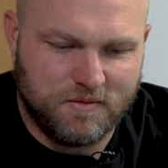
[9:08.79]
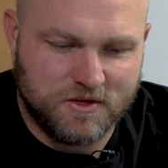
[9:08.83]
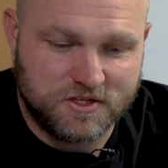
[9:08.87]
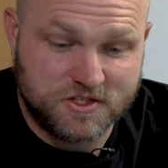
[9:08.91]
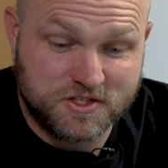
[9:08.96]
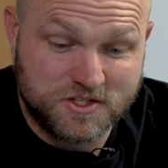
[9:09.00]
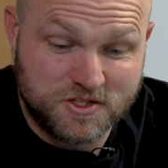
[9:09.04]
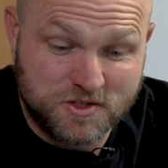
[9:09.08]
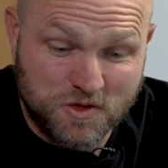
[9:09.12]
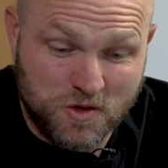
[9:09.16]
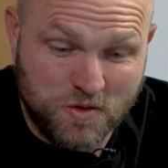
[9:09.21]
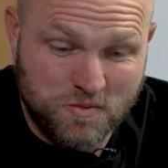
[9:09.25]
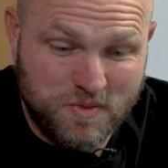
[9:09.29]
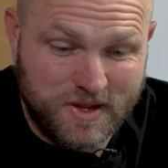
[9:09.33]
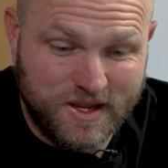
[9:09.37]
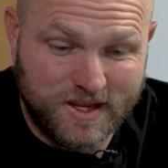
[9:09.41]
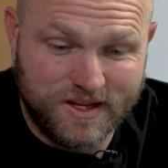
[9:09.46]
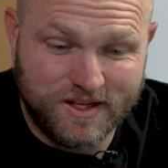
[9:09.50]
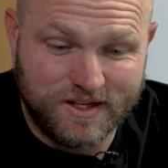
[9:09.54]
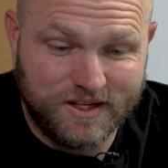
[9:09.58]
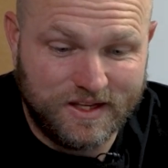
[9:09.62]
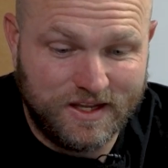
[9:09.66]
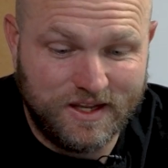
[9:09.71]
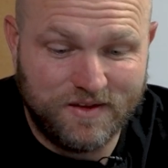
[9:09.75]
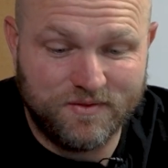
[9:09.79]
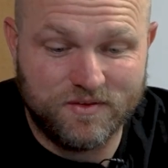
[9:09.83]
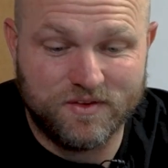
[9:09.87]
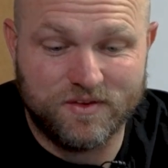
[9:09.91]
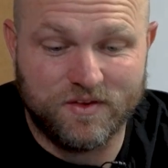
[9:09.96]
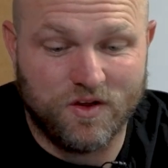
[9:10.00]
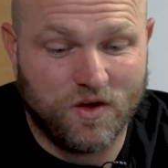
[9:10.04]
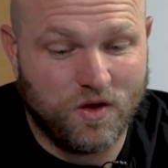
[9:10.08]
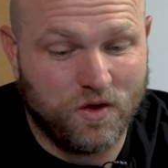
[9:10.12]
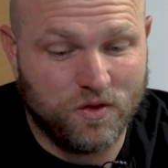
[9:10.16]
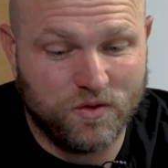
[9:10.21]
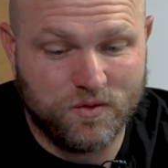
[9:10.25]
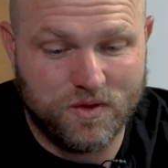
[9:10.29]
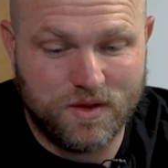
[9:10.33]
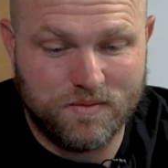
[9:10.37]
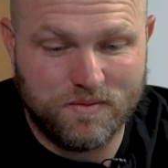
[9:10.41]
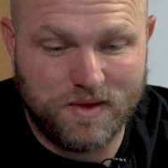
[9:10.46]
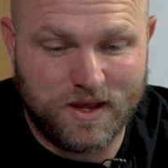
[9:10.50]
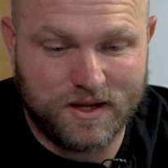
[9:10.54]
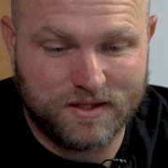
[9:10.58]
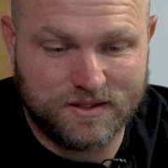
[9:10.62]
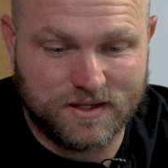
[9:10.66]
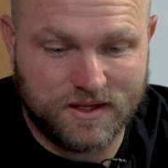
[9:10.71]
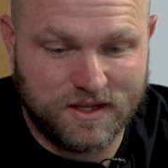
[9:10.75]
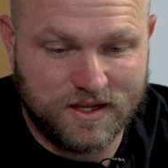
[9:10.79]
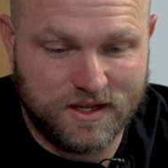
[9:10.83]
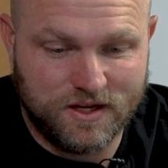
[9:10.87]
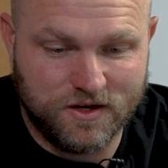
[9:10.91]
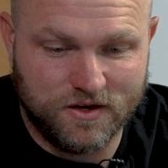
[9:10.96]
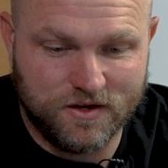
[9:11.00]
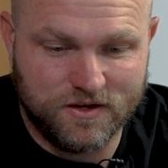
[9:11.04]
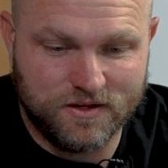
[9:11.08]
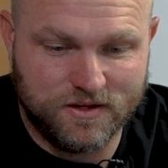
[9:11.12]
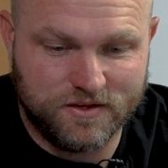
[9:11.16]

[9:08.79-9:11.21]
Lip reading: assuming even all the way back to here,